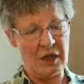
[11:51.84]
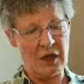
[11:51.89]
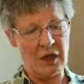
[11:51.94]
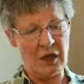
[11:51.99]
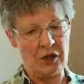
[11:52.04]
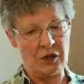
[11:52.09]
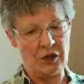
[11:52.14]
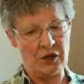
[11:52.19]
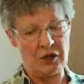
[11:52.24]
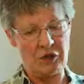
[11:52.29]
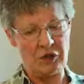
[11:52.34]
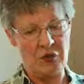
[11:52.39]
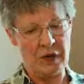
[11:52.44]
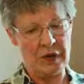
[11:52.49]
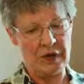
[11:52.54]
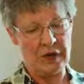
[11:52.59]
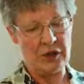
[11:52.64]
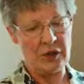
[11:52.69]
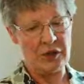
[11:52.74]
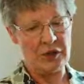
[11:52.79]
because
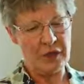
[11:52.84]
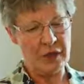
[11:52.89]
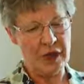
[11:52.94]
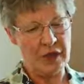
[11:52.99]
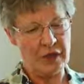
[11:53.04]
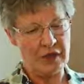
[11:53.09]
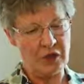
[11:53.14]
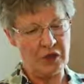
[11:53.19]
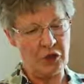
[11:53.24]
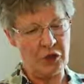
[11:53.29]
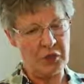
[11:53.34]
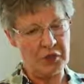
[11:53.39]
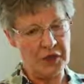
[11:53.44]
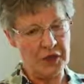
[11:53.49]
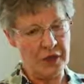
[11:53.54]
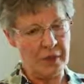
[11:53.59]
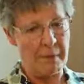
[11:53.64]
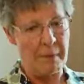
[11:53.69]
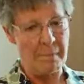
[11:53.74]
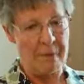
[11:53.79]
radio
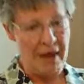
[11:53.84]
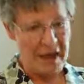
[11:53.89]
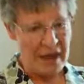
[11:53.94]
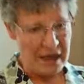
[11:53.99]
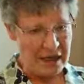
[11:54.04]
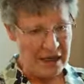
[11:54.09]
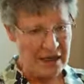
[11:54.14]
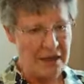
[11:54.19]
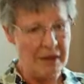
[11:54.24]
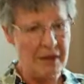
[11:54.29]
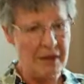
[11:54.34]
telescopes are big.